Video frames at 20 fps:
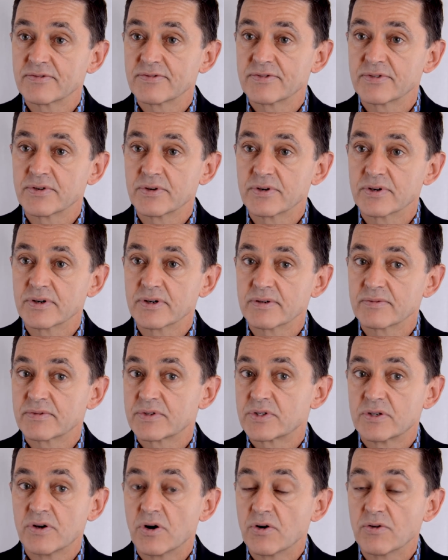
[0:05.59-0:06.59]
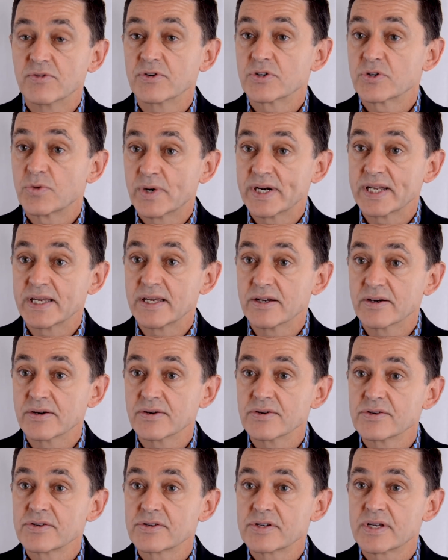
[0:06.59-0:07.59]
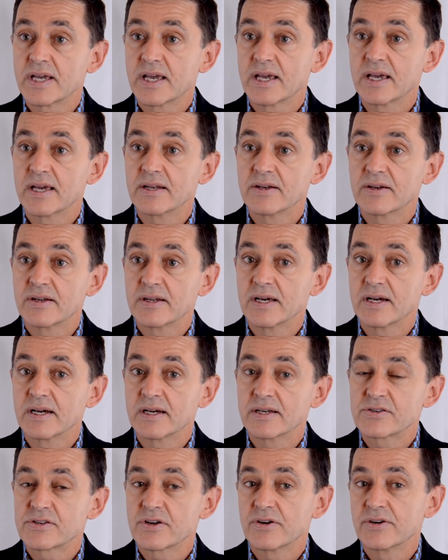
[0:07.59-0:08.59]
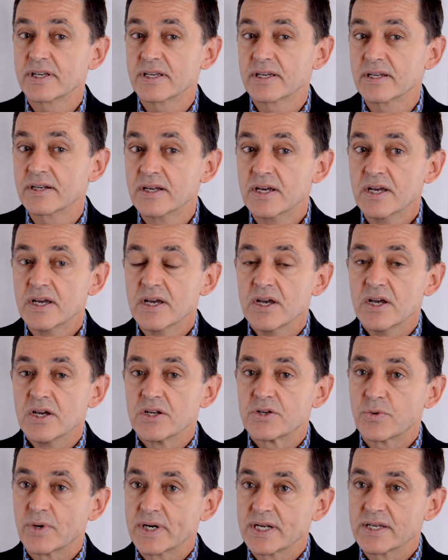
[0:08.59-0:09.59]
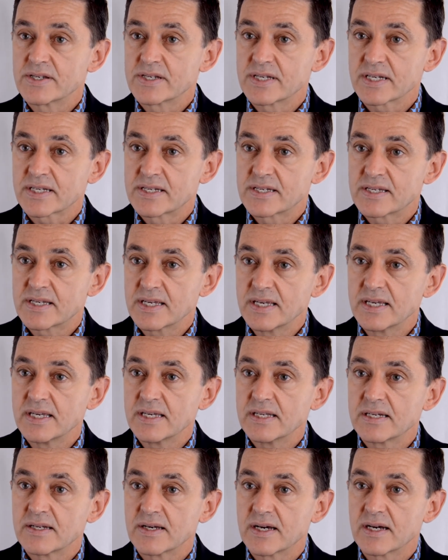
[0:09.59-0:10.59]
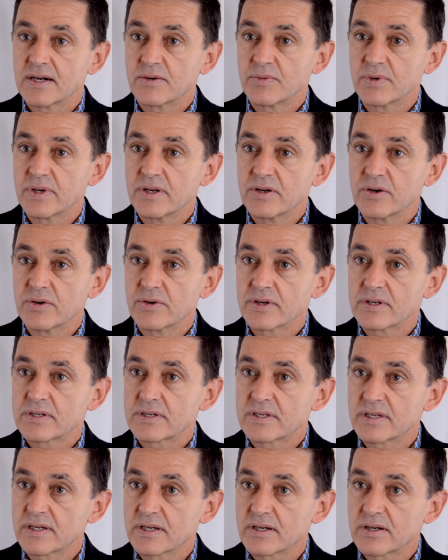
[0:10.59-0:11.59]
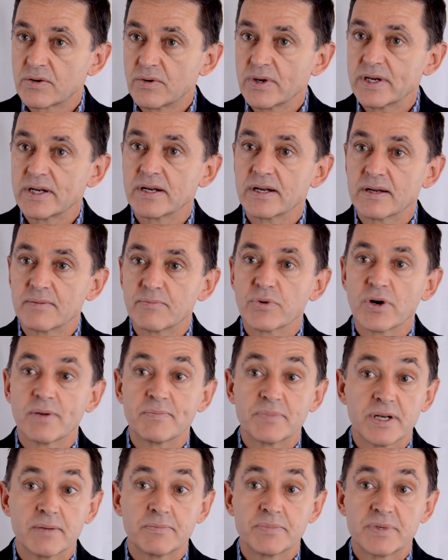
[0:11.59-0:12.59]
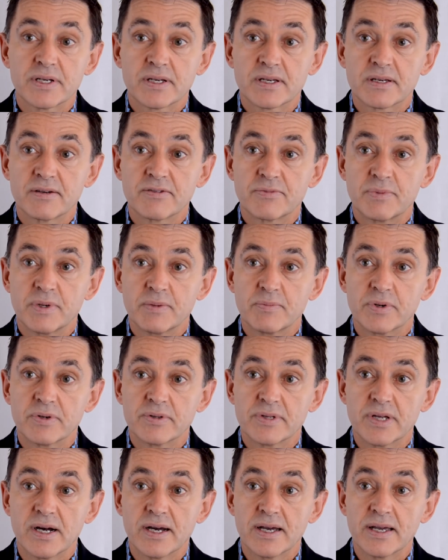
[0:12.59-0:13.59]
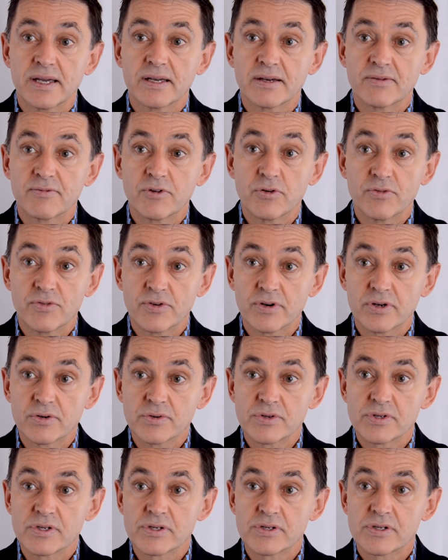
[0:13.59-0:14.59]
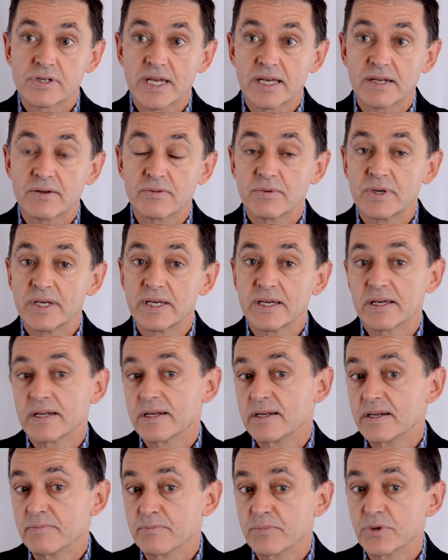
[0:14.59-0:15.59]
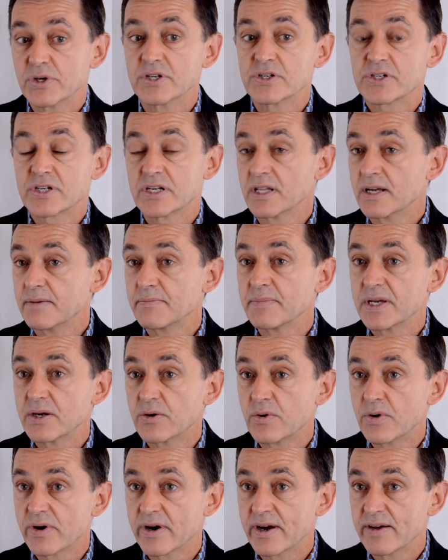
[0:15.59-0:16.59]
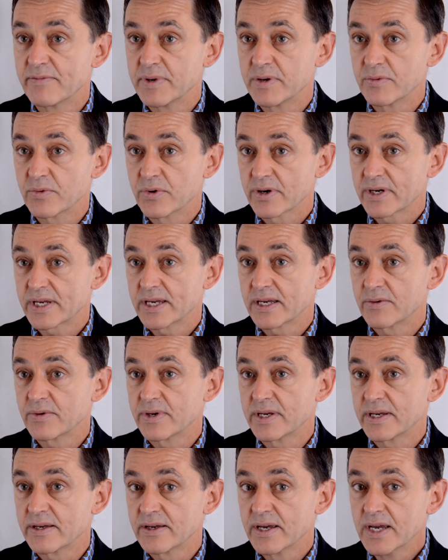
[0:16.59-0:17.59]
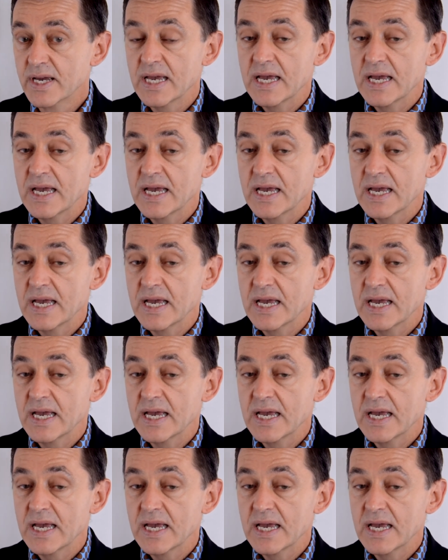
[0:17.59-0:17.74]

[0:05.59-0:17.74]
for over 20 years. And uh, starting in 2016, uh, we noticed uh, quite an abrupt uptick of people dying of overdoses. And we, had, in British Columbia, where I've been working, we